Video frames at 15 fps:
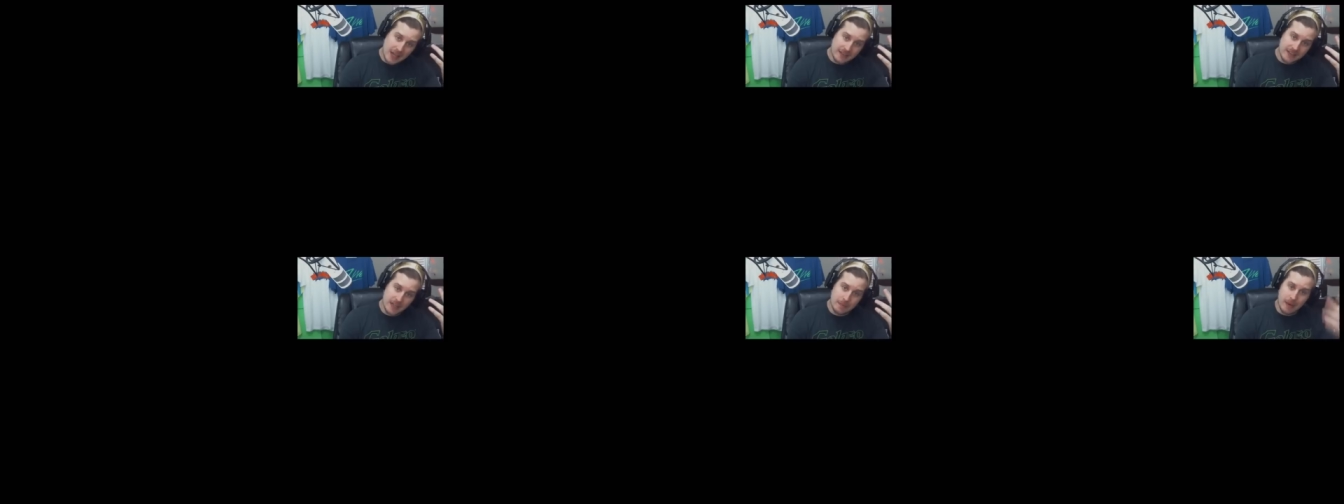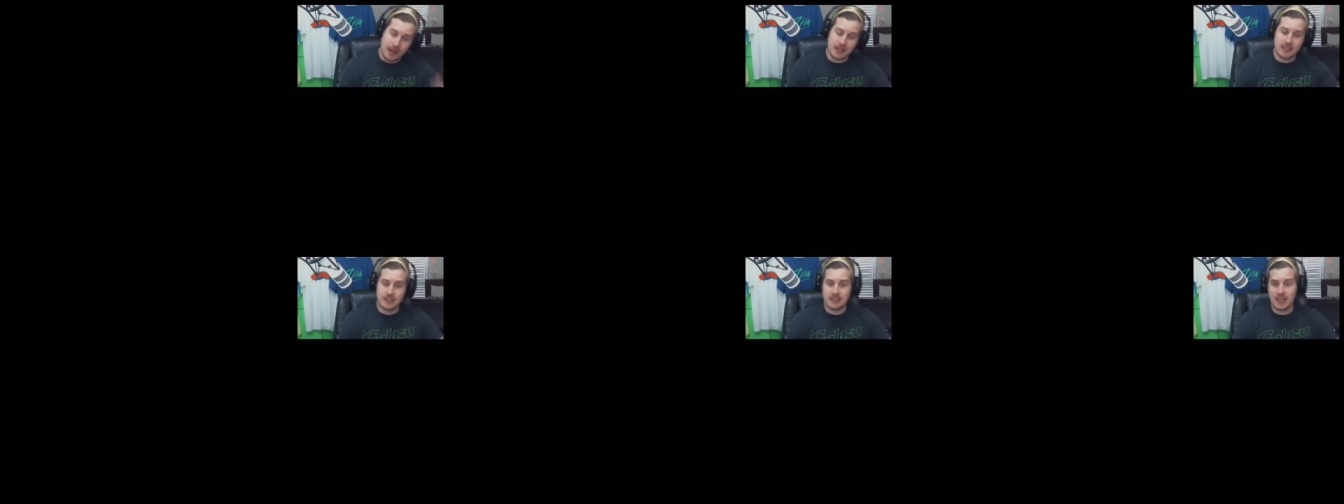got
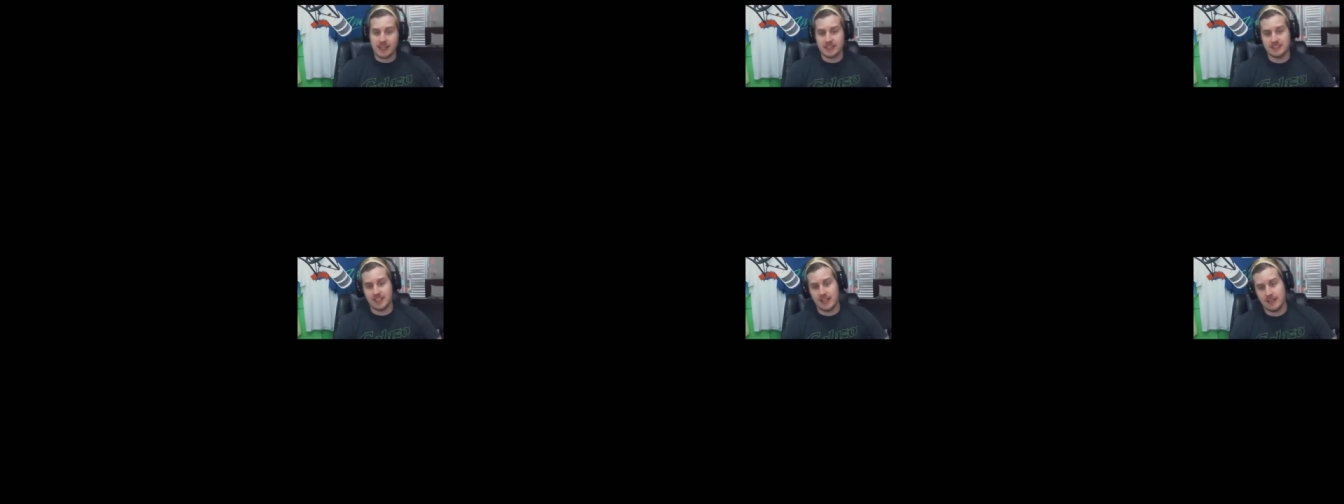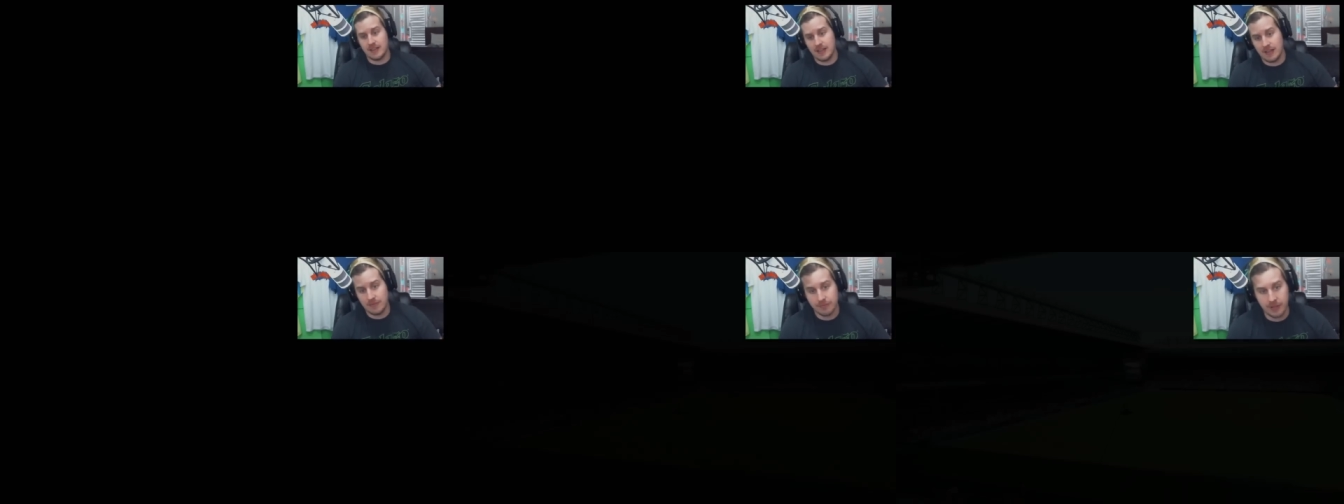Diabala, Lacazette,
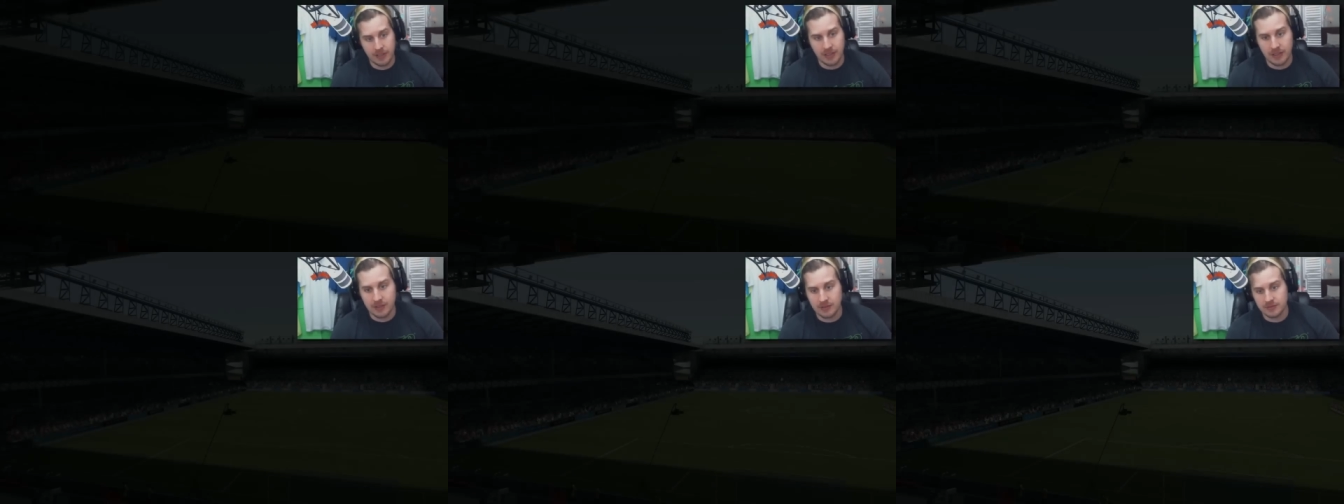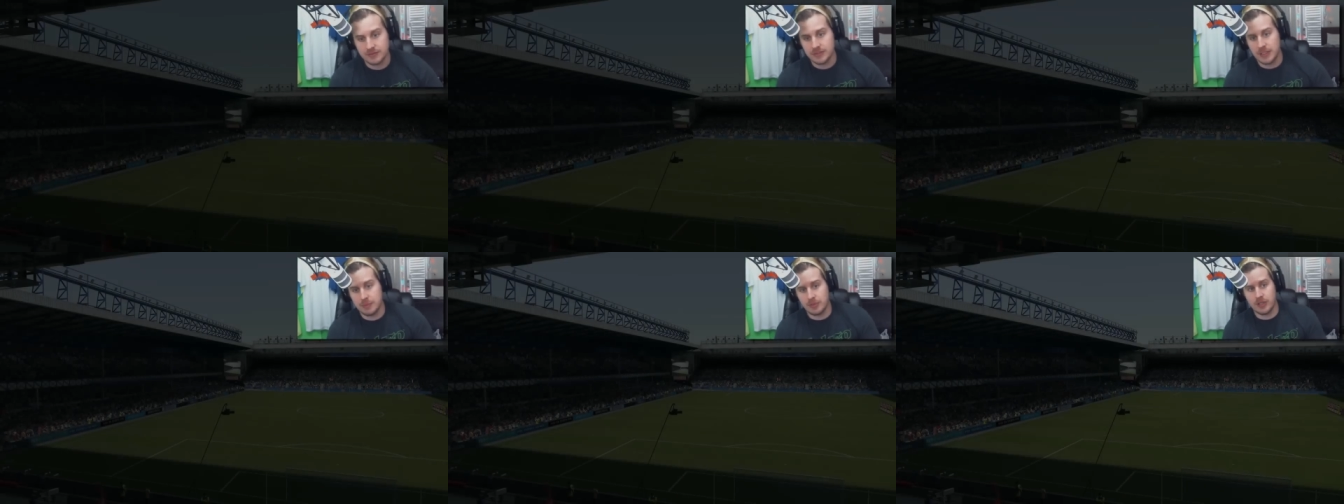and freaking
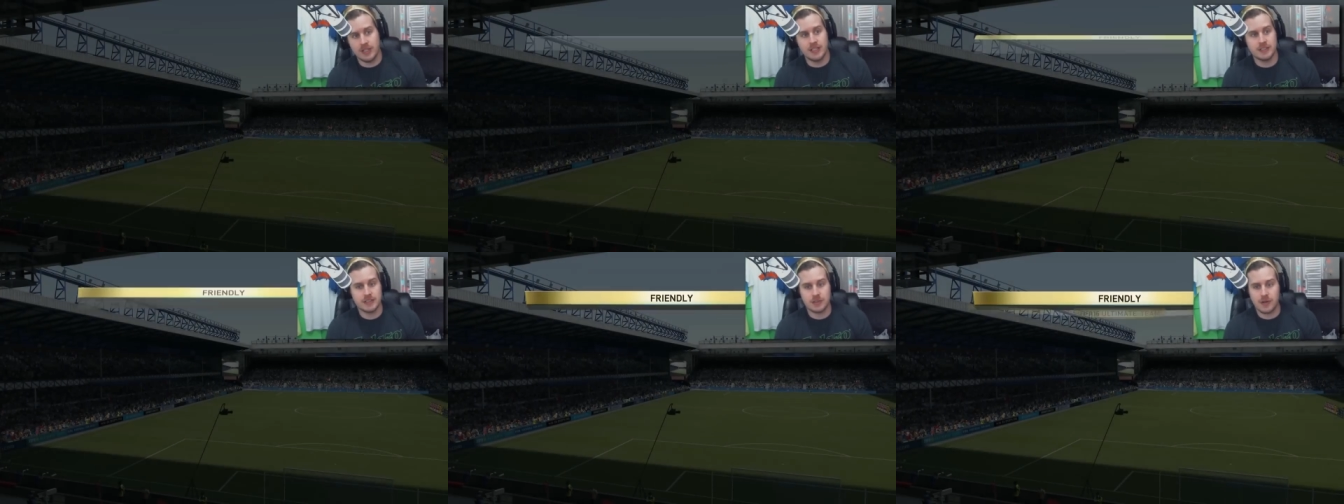Di Maria.